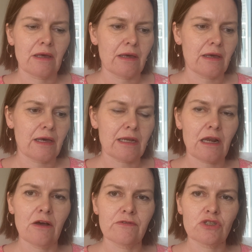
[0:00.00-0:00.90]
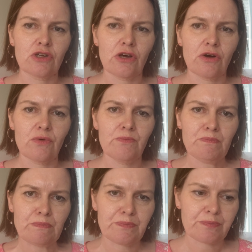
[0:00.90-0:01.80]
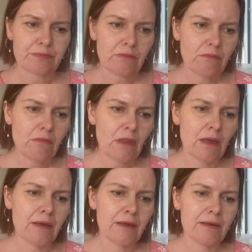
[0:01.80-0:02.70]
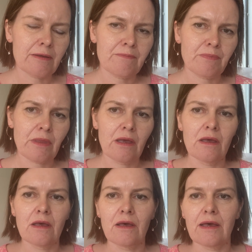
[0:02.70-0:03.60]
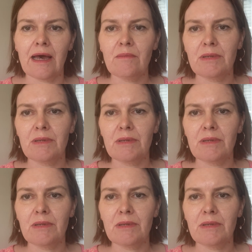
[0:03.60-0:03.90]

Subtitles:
I'd love to know, and